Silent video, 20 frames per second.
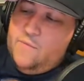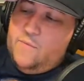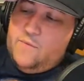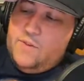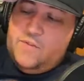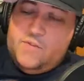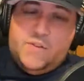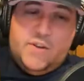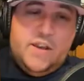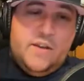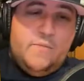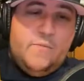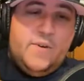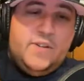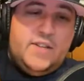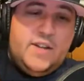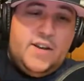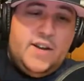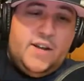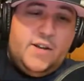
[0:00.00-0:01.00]
You see him
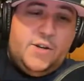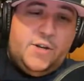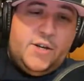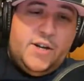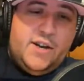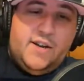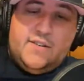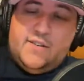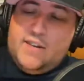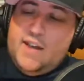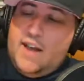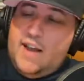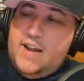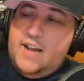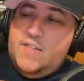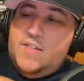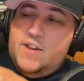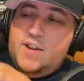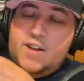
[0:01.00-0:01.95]
with the nunchucks, kind of in the